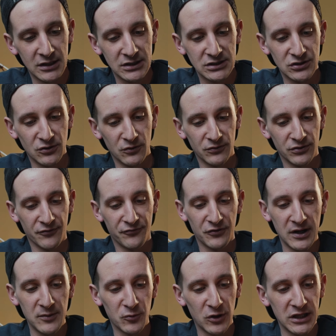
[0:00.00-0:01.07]
So the
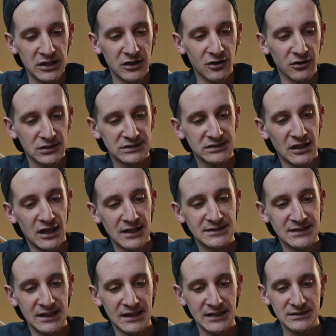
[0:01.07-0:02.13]
frame right here
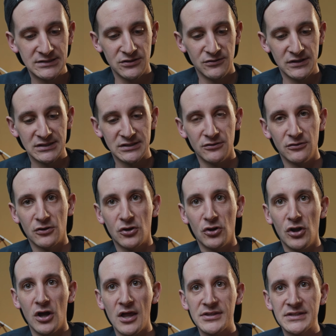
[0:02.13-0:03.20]
slides into this little
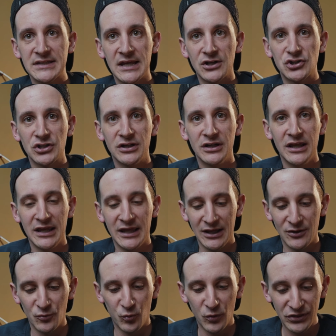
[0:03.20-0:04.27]
cloth section,
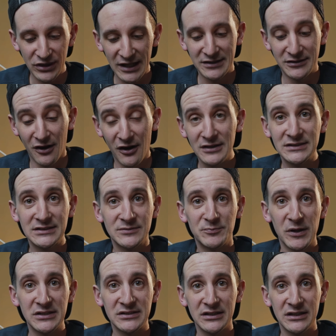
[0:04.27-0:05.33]
and what that does is
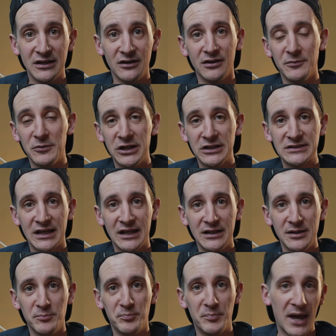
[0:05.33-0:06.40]
basically eliminates
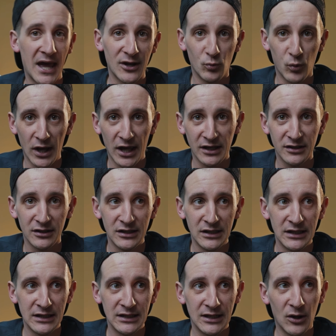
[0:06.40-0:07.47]
any bag wag.
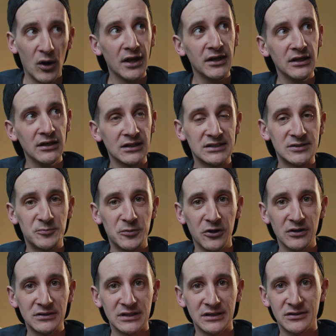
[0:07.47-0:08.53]
Now, I didn't
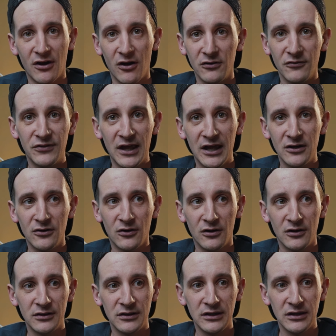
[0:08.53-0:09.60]
experience a ton of that
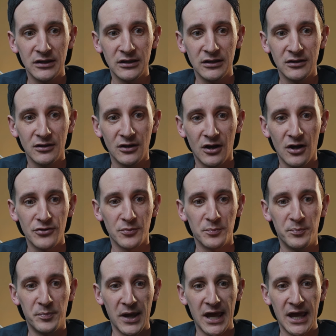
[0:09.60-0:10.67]
on the other
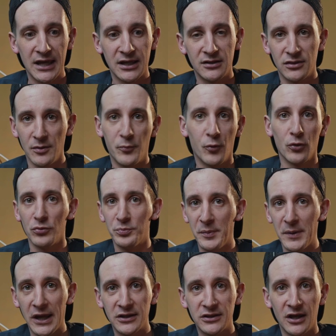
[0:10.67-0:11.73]
bag, the borrowed
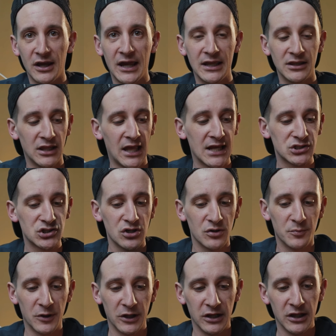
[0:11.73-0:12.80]
bag that I had last year,
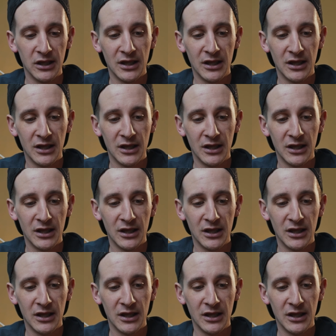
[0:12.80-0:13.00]
but